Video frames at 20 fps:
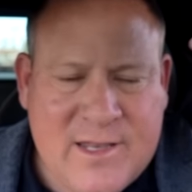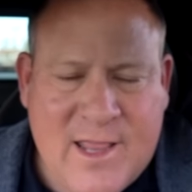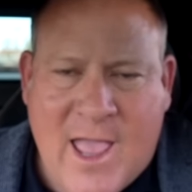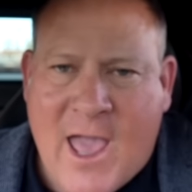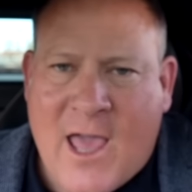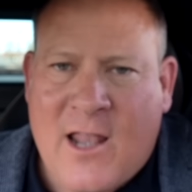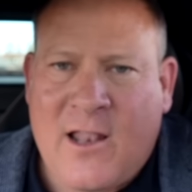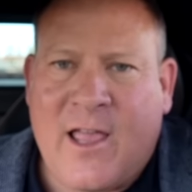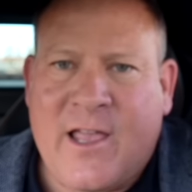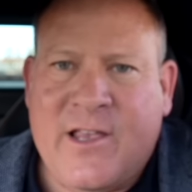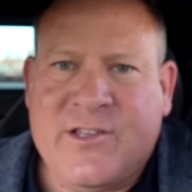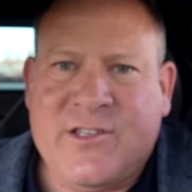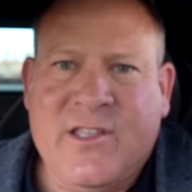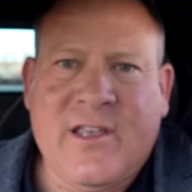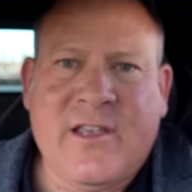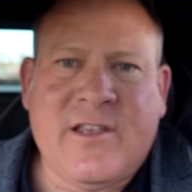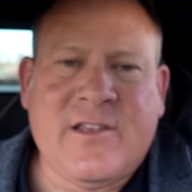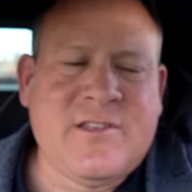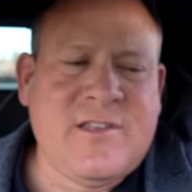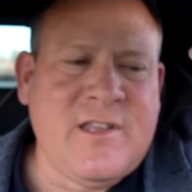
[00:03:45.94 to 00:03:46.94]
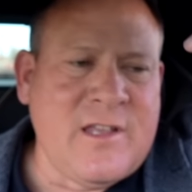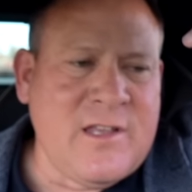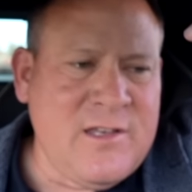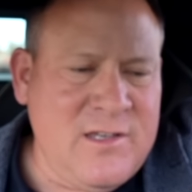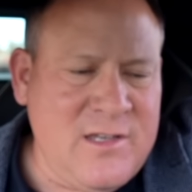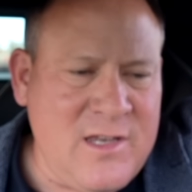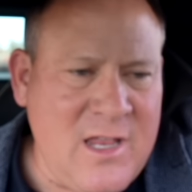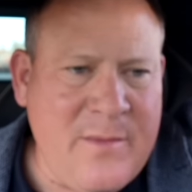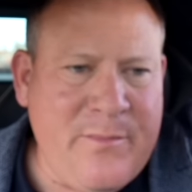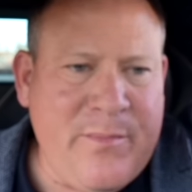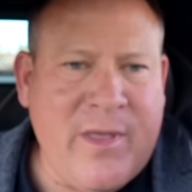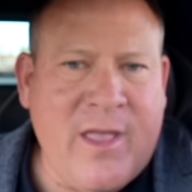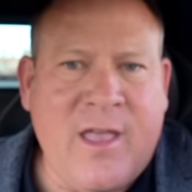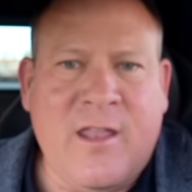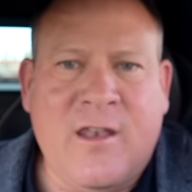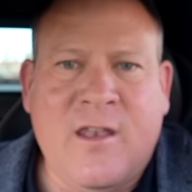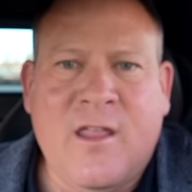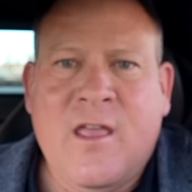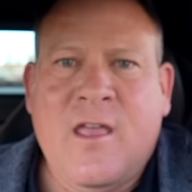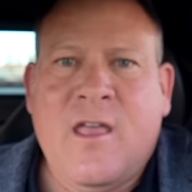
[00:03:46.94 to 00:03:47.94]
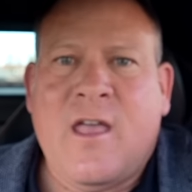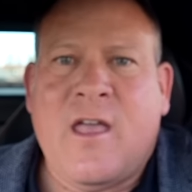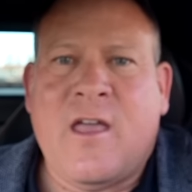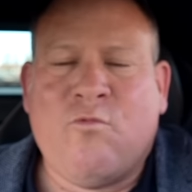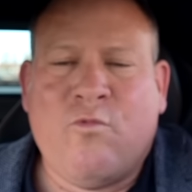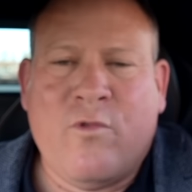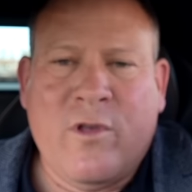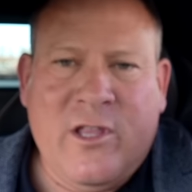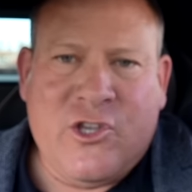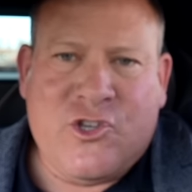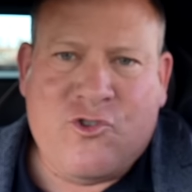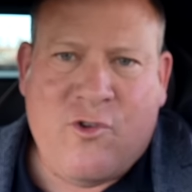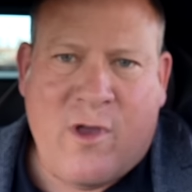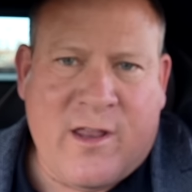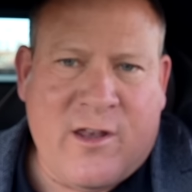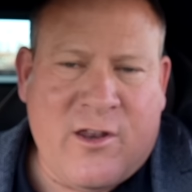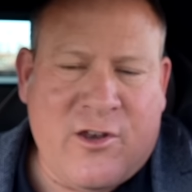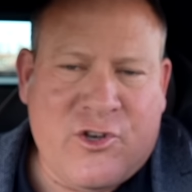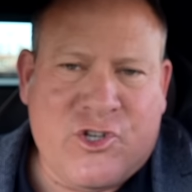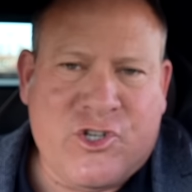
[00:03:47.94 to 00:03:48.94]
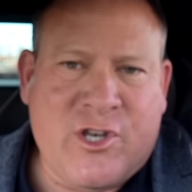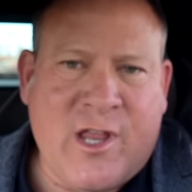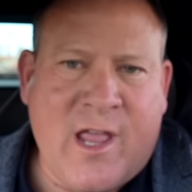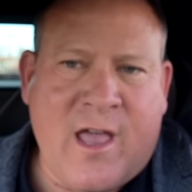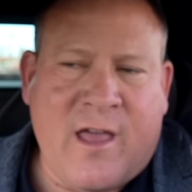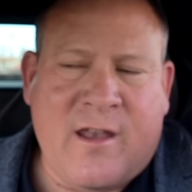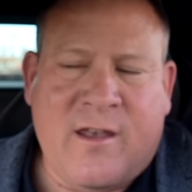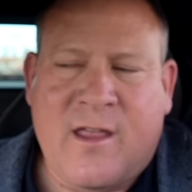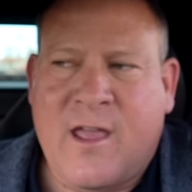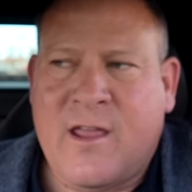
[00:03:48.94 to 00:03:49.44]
to analyze things, dig deep in, and really try and understand.